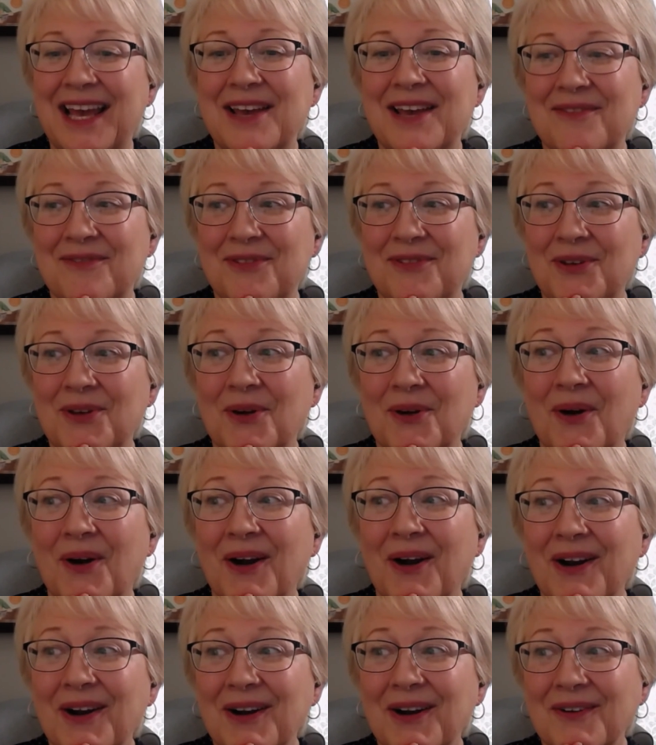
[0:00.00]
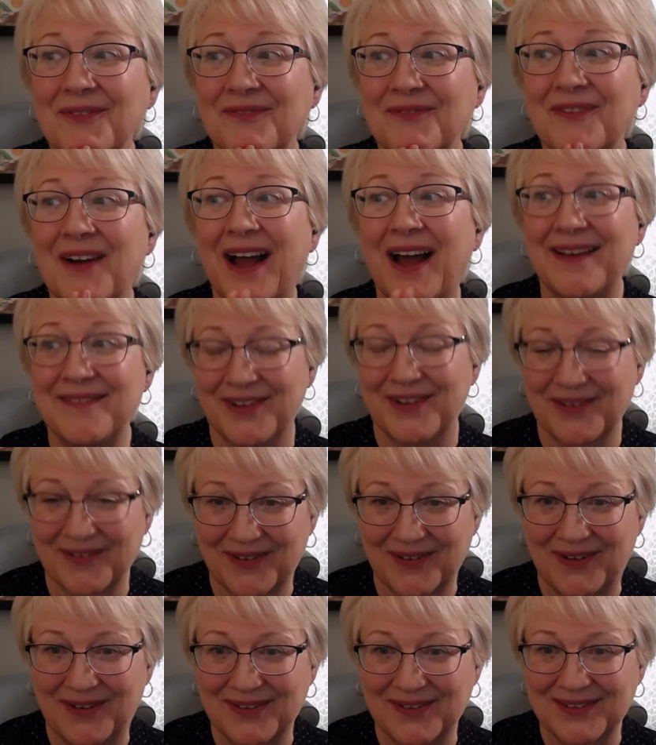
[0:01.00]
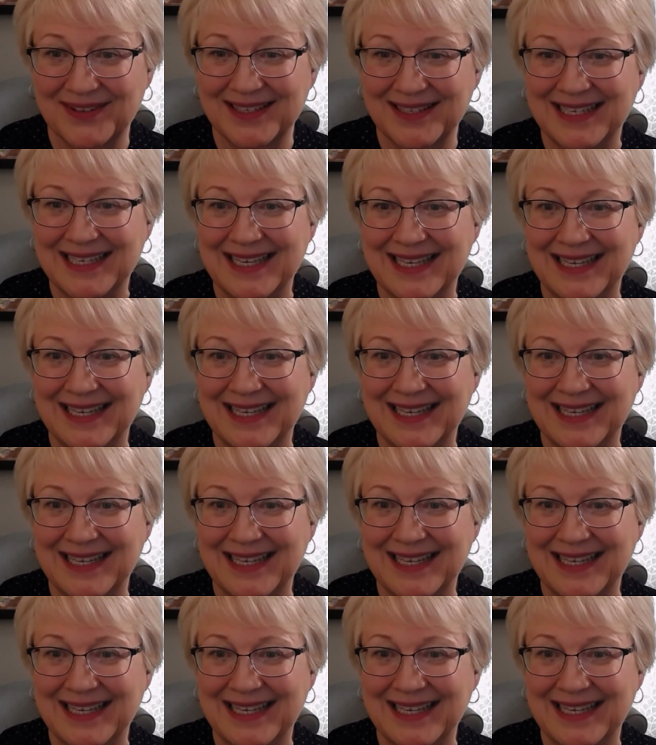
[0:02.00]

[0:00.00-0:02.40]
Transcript: If your five year old